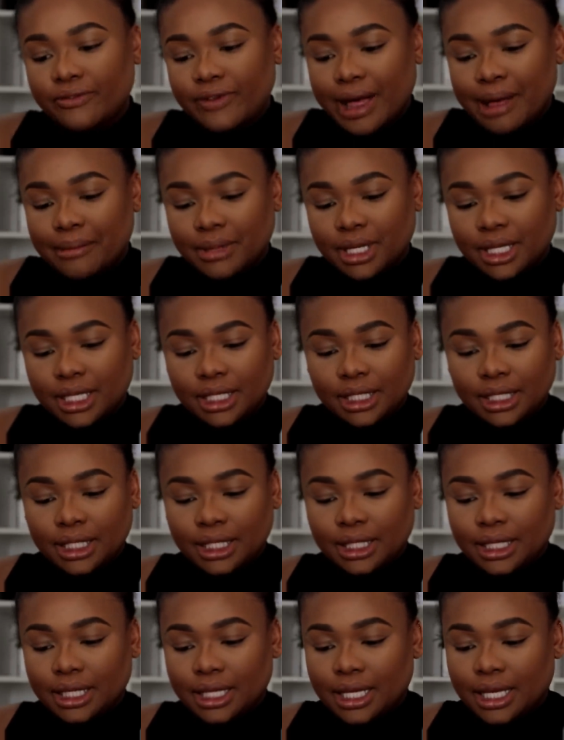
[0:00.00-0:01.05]

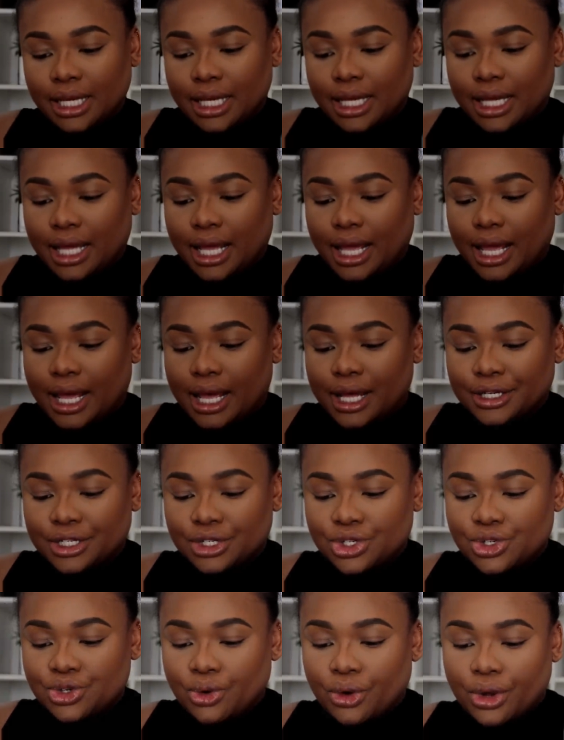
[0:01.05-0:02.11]
family and
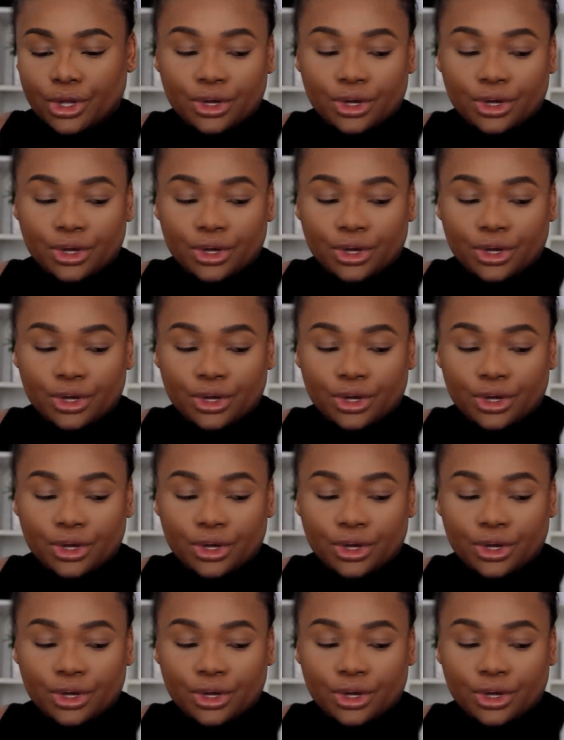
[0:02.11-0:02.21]
enjoy